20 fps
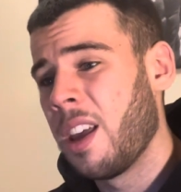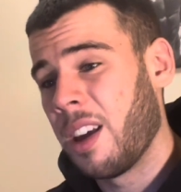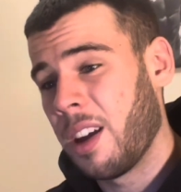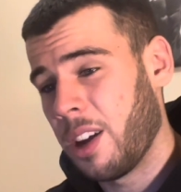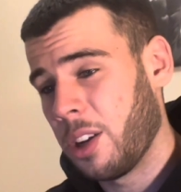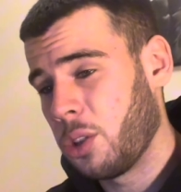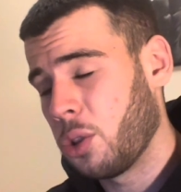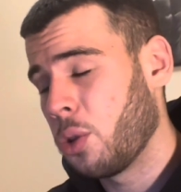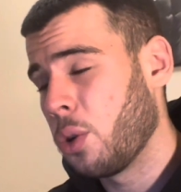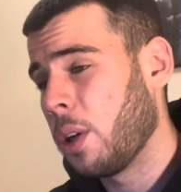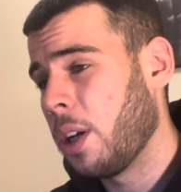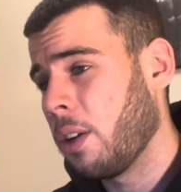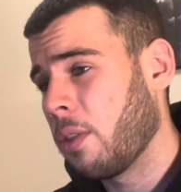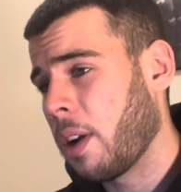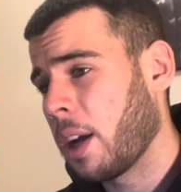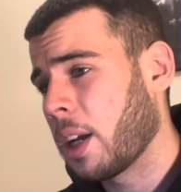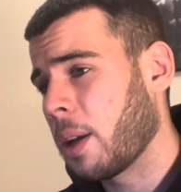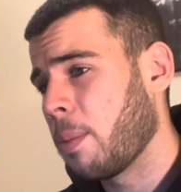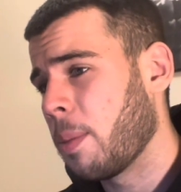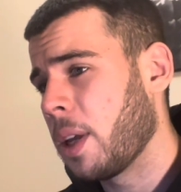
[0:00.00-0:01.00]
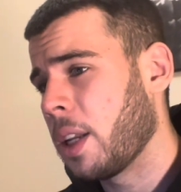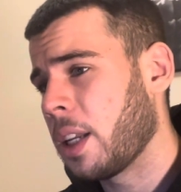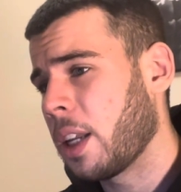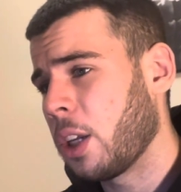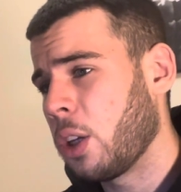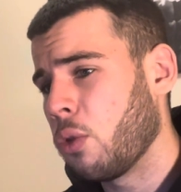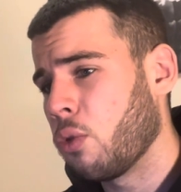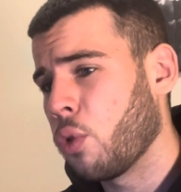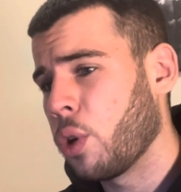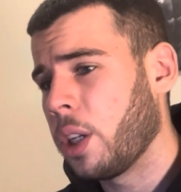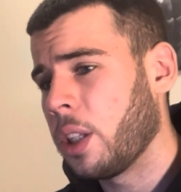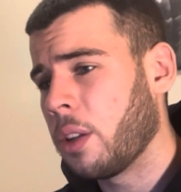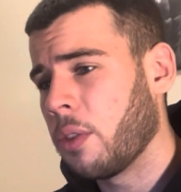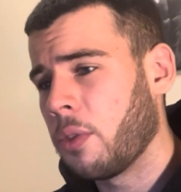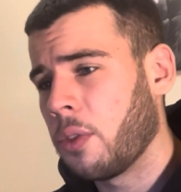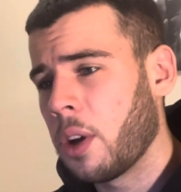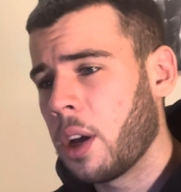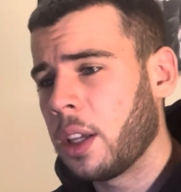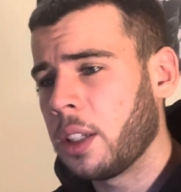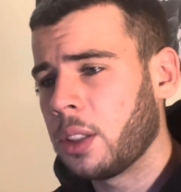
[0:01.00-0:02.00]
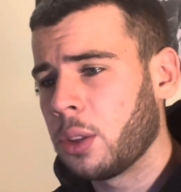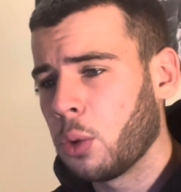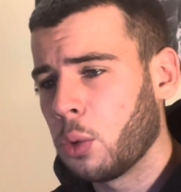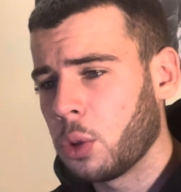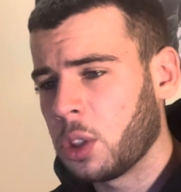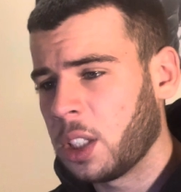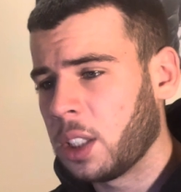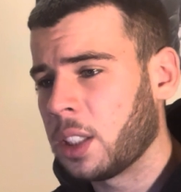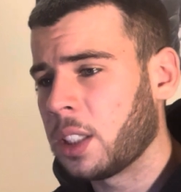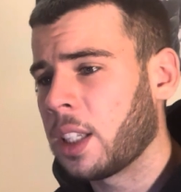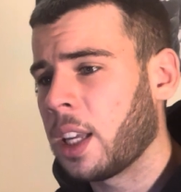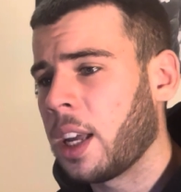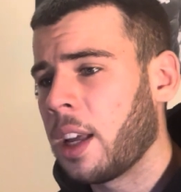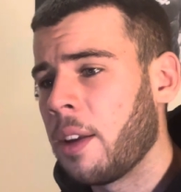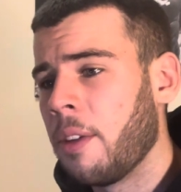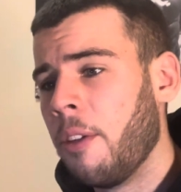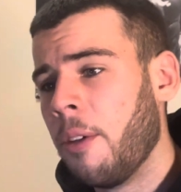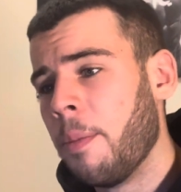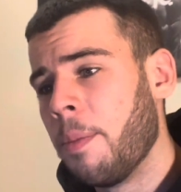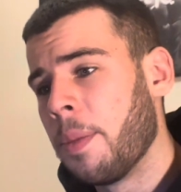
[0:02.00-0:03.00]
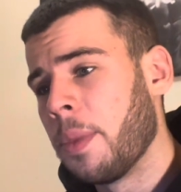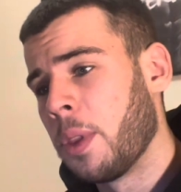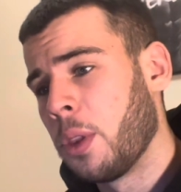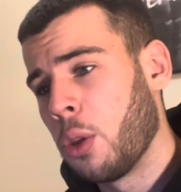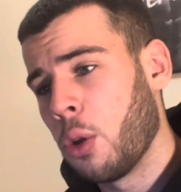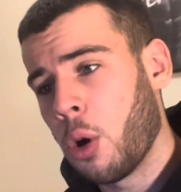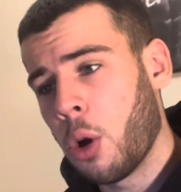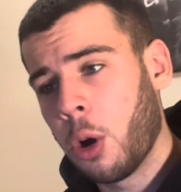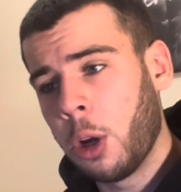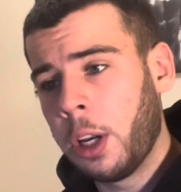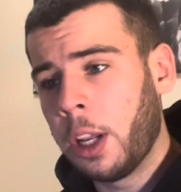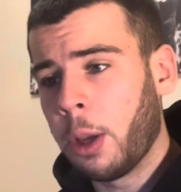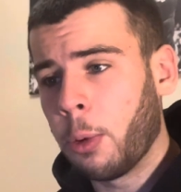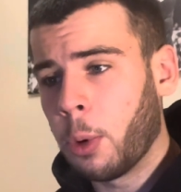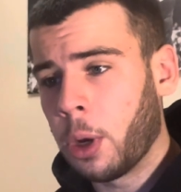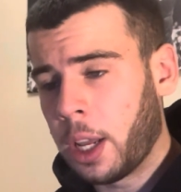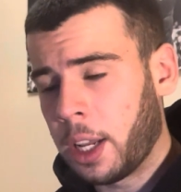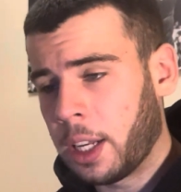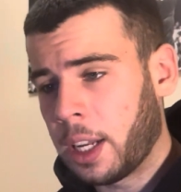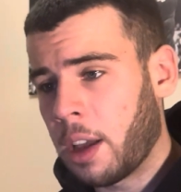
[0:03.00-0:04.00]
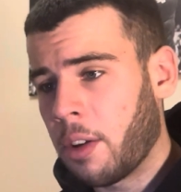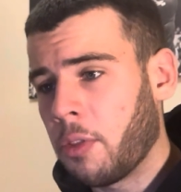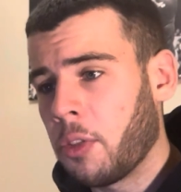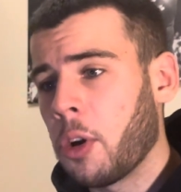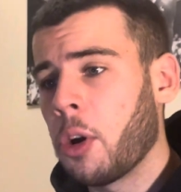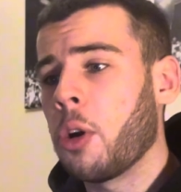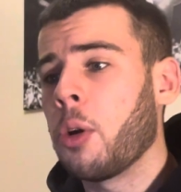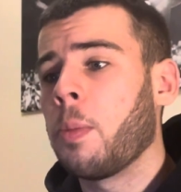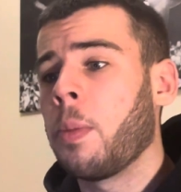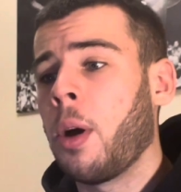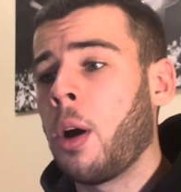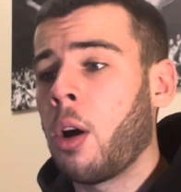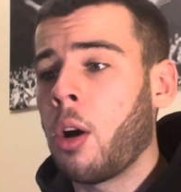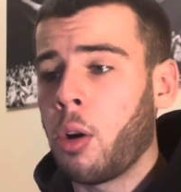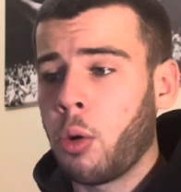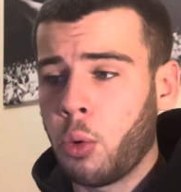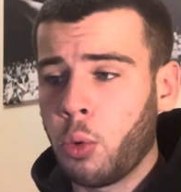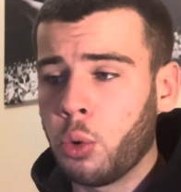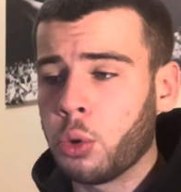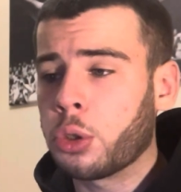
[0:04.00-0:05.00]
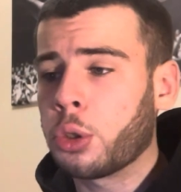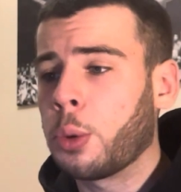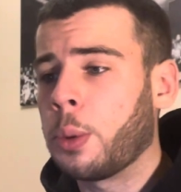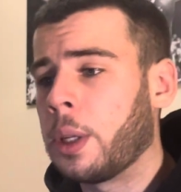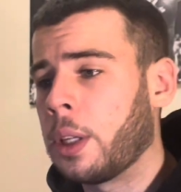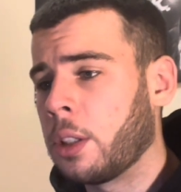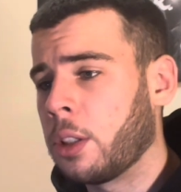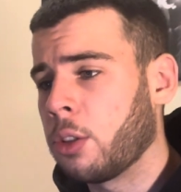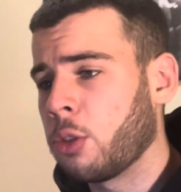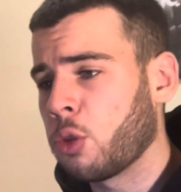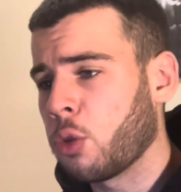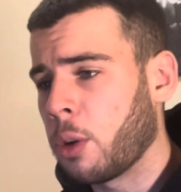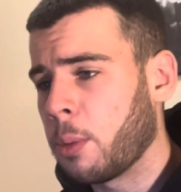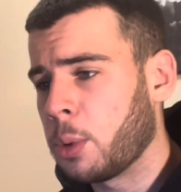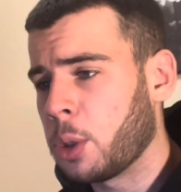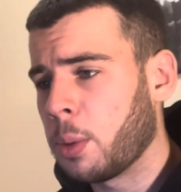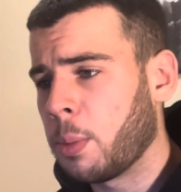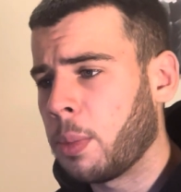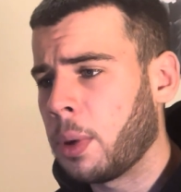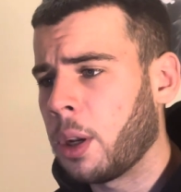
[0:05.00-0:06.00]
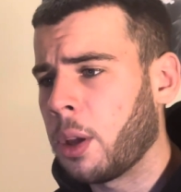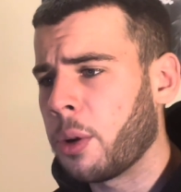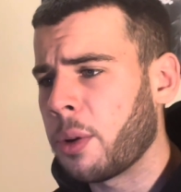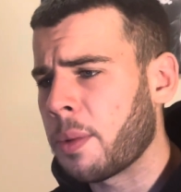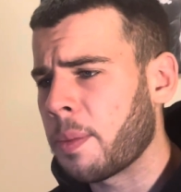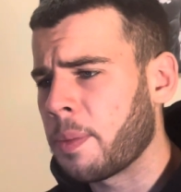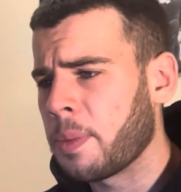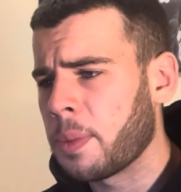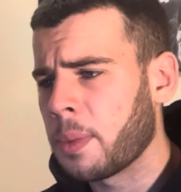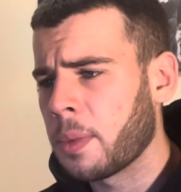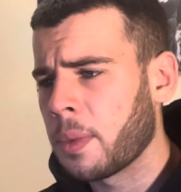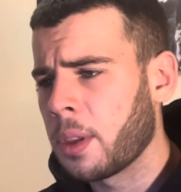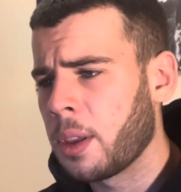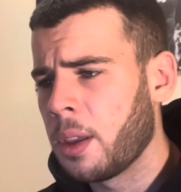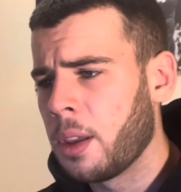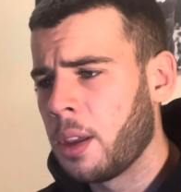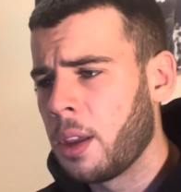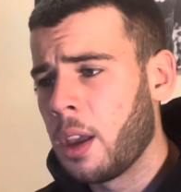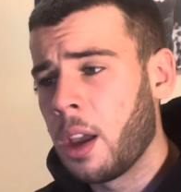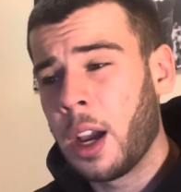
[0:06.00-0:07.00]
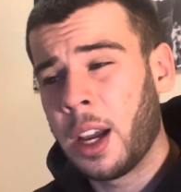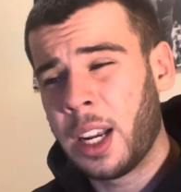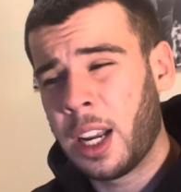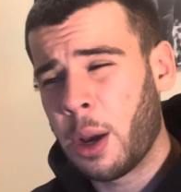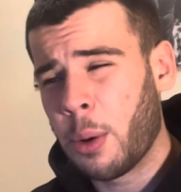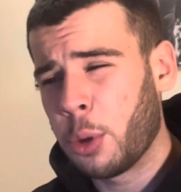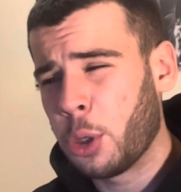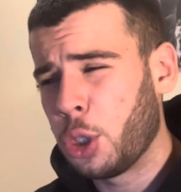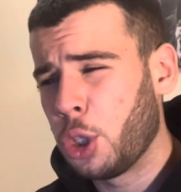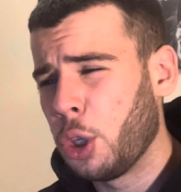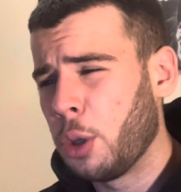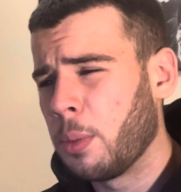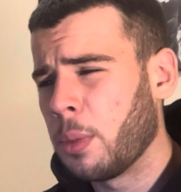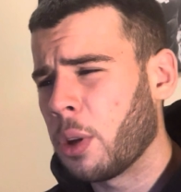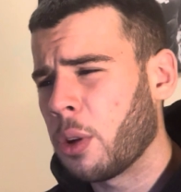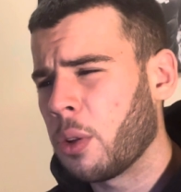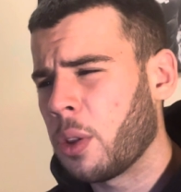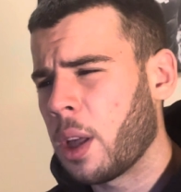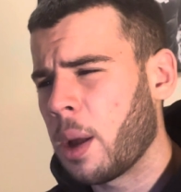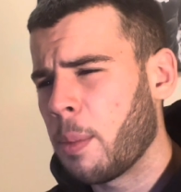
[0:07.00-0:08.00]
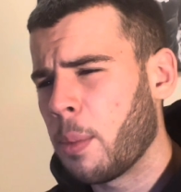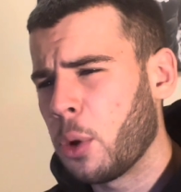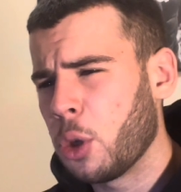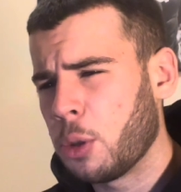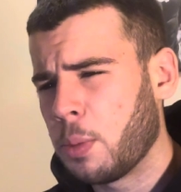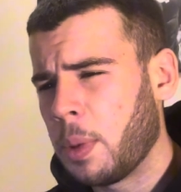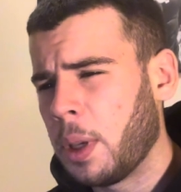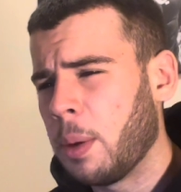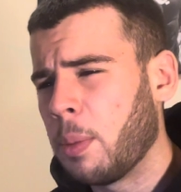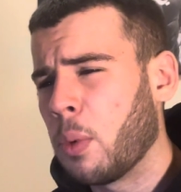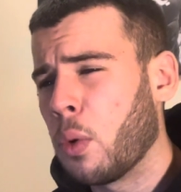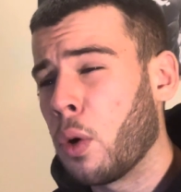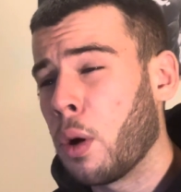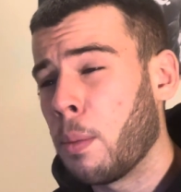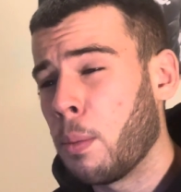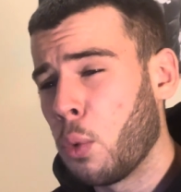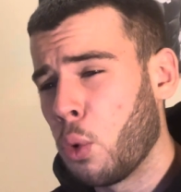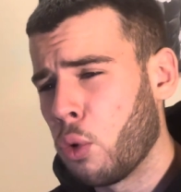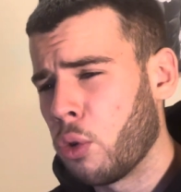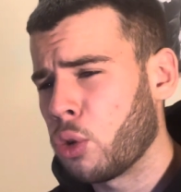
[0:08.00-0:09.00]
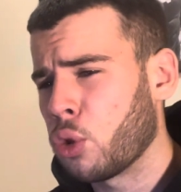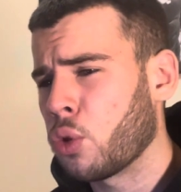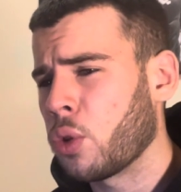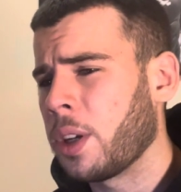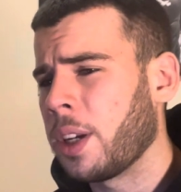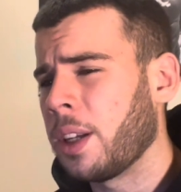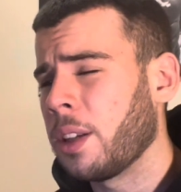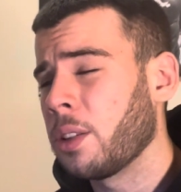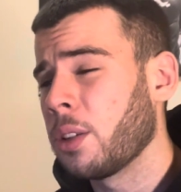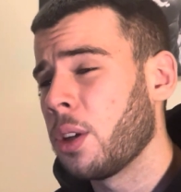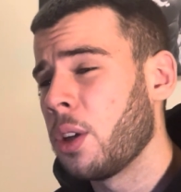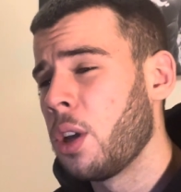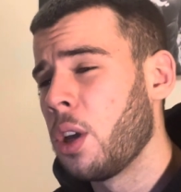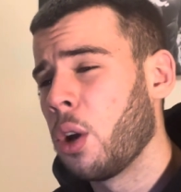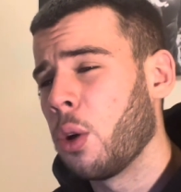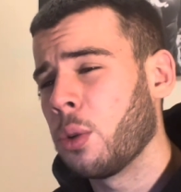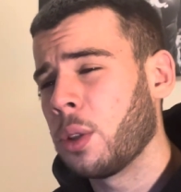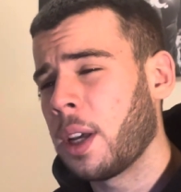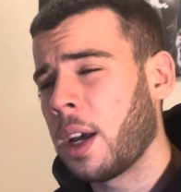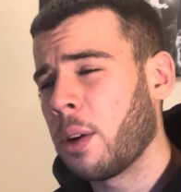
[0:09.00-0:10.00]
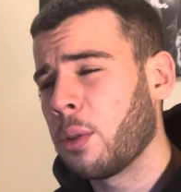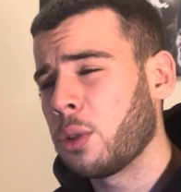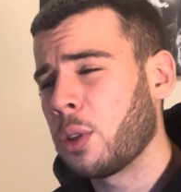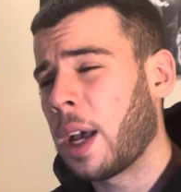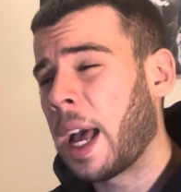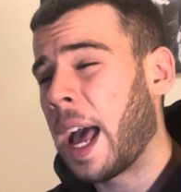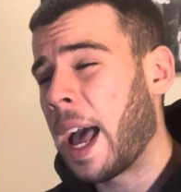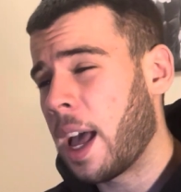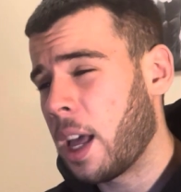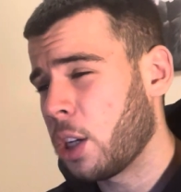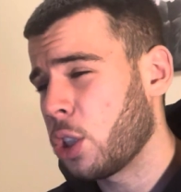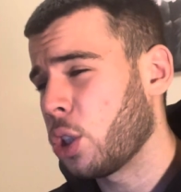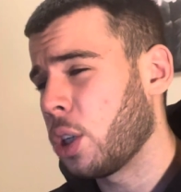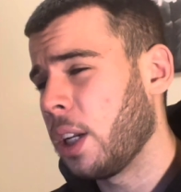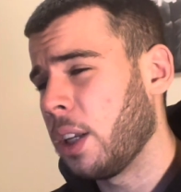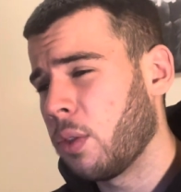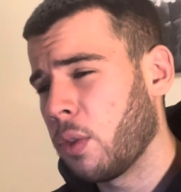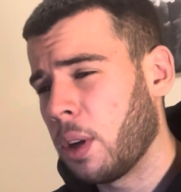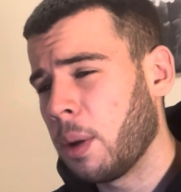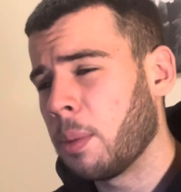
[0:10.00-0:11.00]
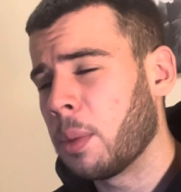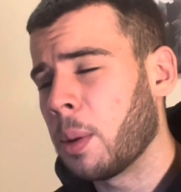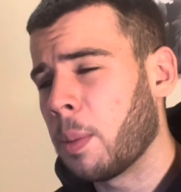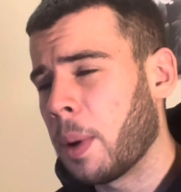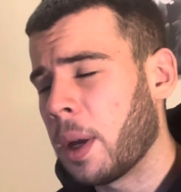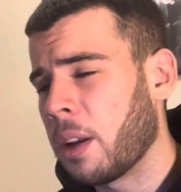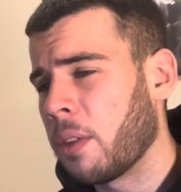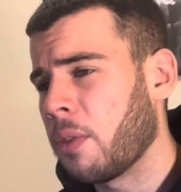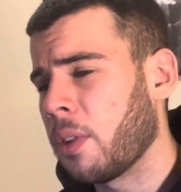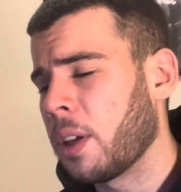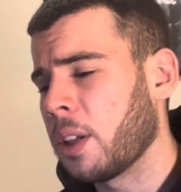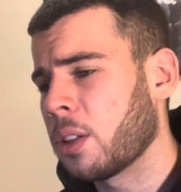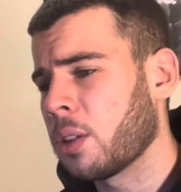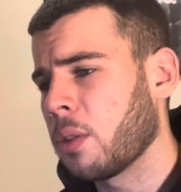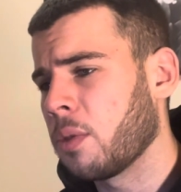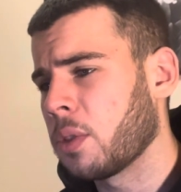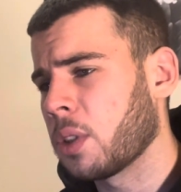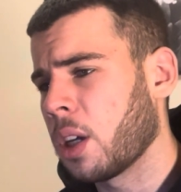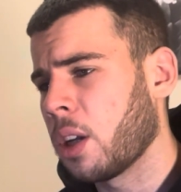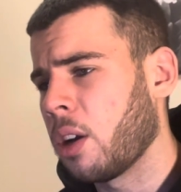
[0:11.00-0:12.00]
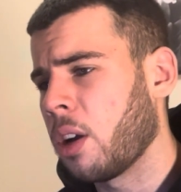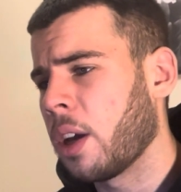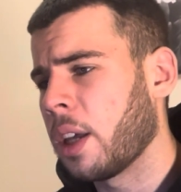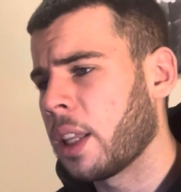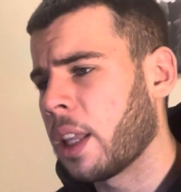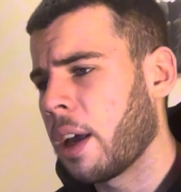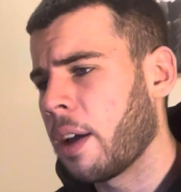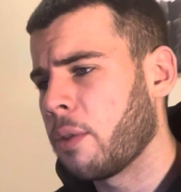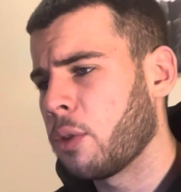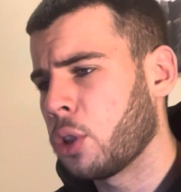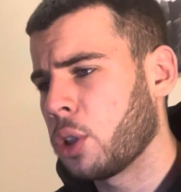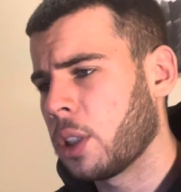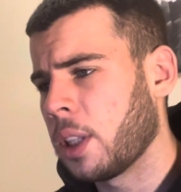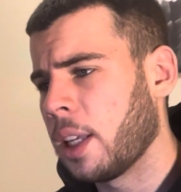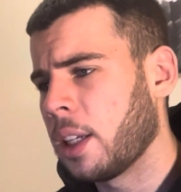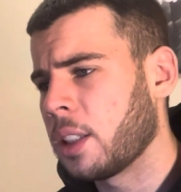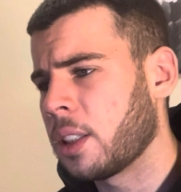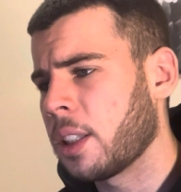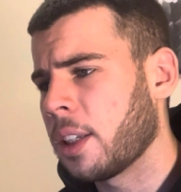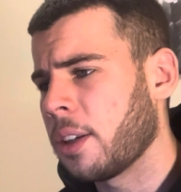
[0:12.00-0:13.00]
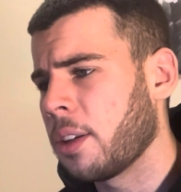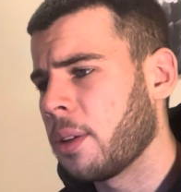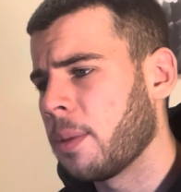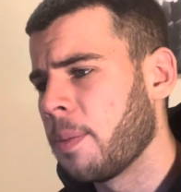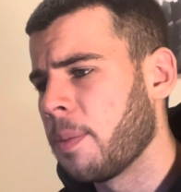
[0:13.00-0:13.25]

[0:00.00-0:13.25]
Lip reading: I truly recommend that you read the 30 sources that not only were in that photo but are also in the description below. And now assume though that most people are more intrigued on how to actually reap the benefits of sunlight that I've just listed.